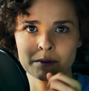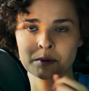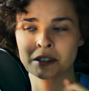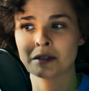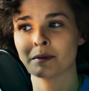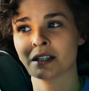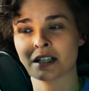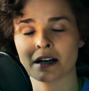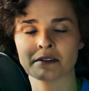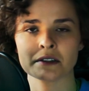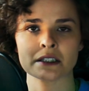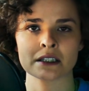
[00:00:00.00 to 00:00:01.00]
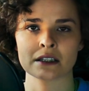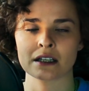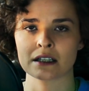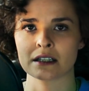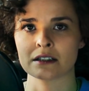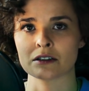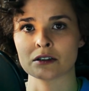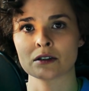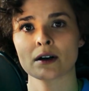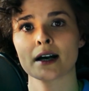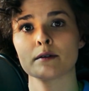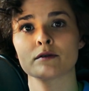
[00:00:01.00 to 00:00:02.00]
Pretty much everything that I
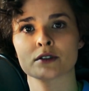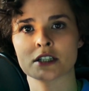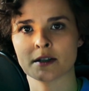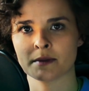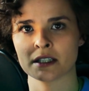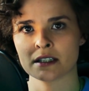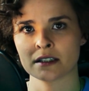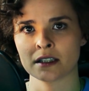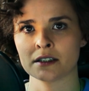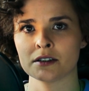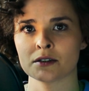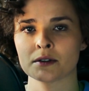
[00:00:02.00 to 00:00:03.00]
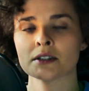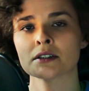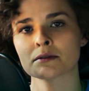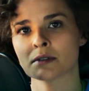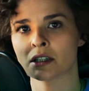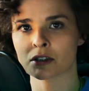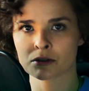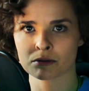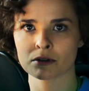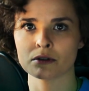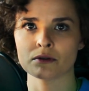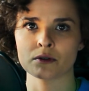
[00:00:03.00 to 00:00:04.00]
described for Gemini Sun is going to ring
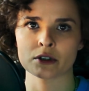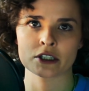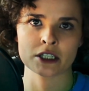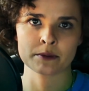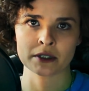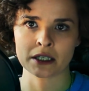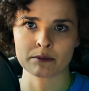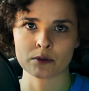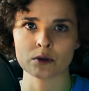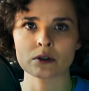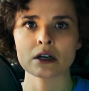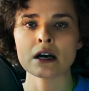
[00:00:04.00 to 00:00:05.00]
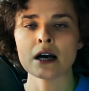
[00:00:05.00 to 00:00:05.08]
true for Gemini Moon,